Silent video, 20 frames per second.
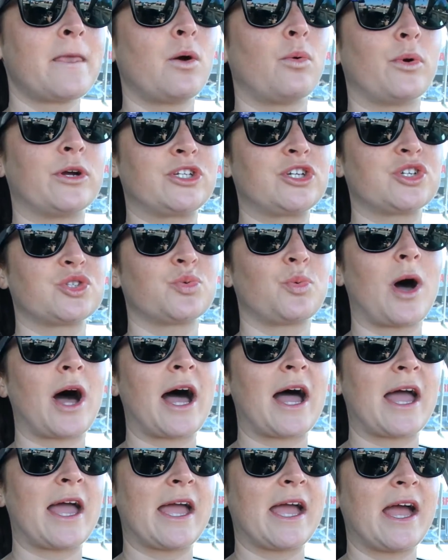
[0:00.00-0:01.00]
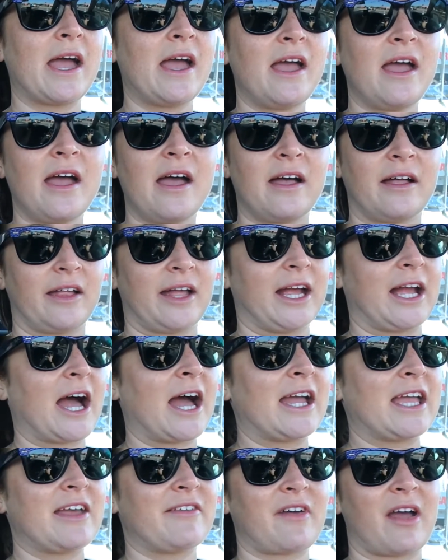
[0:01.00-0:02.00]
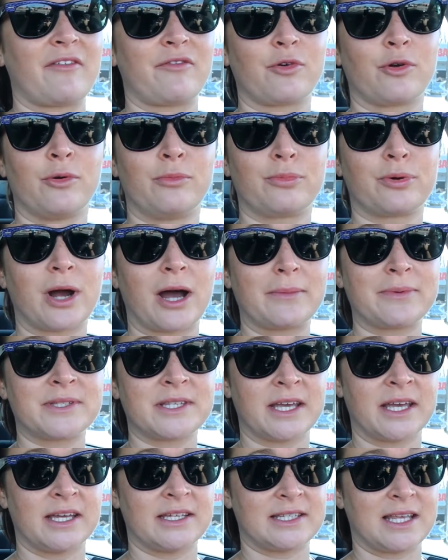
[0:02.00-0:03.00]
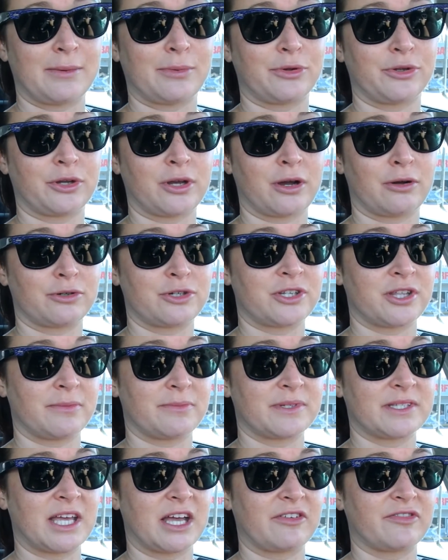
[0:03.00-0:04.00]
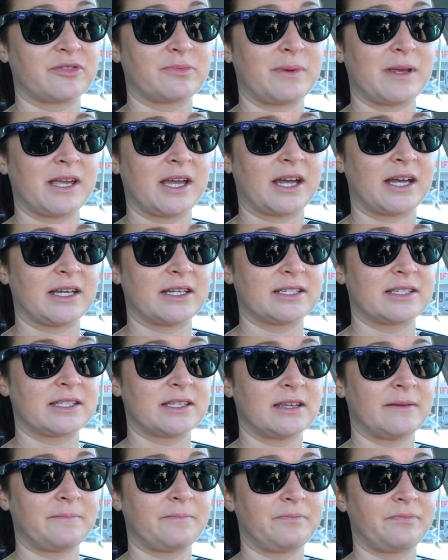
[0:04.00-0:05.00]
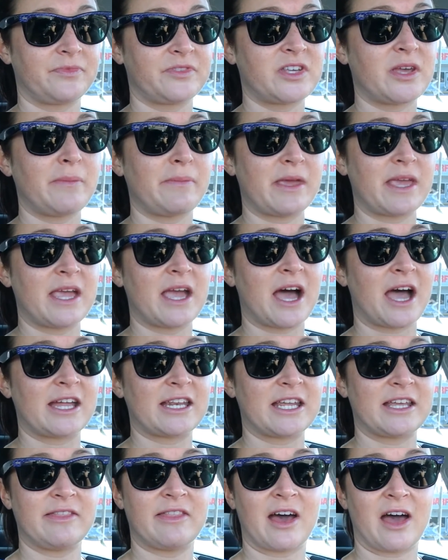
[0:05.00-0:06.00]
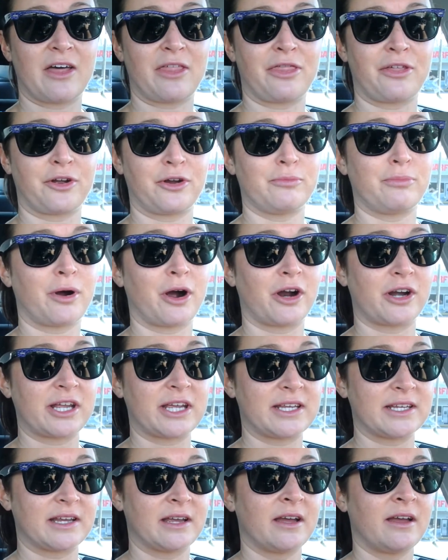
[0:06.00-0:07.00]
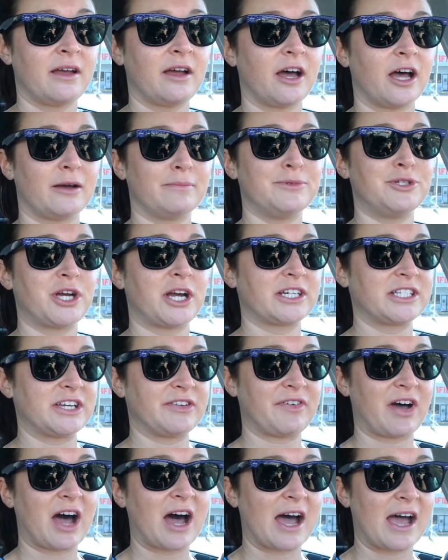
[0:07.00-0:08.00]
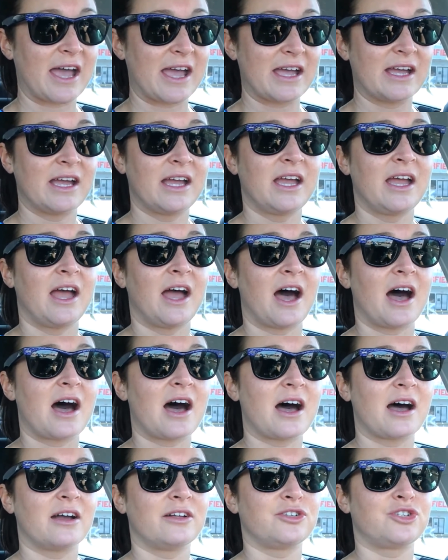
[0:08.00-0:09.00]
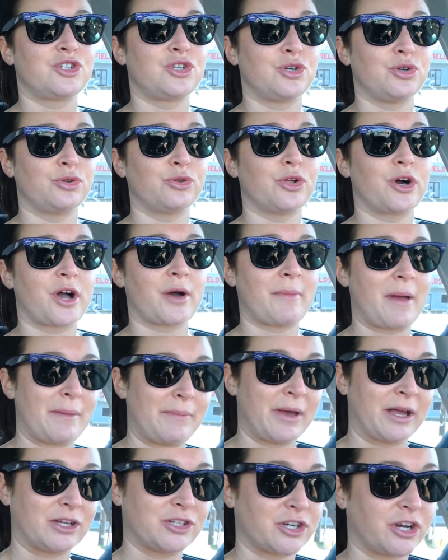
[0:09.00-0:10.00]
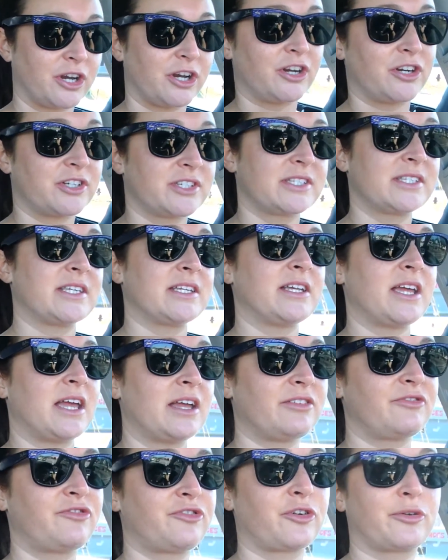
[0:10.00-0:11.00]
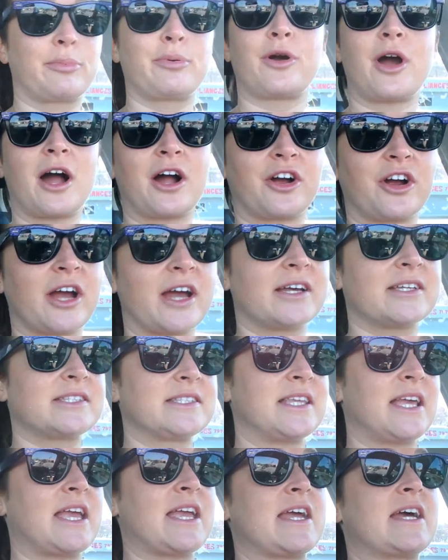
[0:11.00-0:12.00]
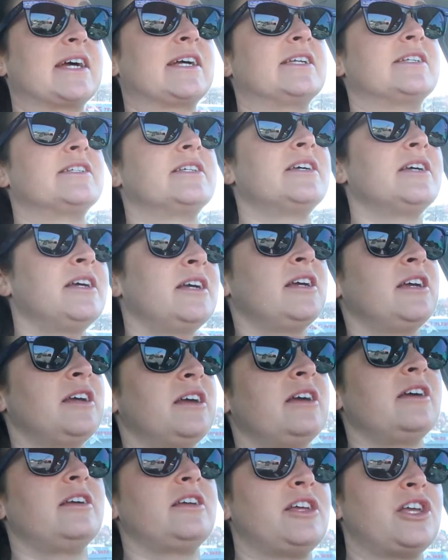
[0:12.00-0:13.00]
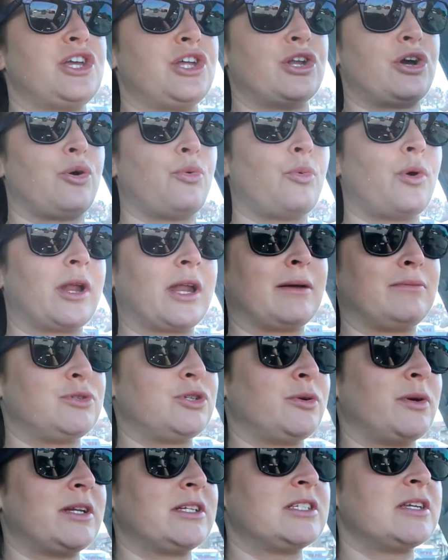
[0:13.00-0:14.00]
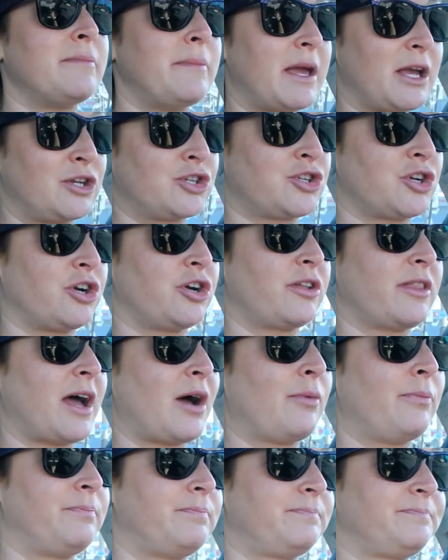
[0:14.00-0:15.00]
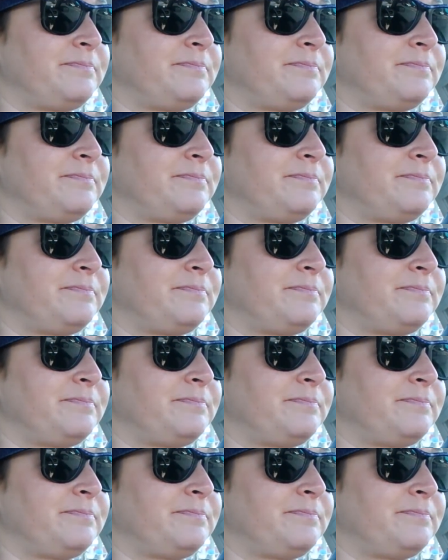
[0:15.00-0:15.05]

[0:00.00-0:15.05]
which is why, like, I give everyone props that is able to coach themselves, because to me, I need that third party objective eye to look at my pictures for progress, and you know, what I'm doing to make sure that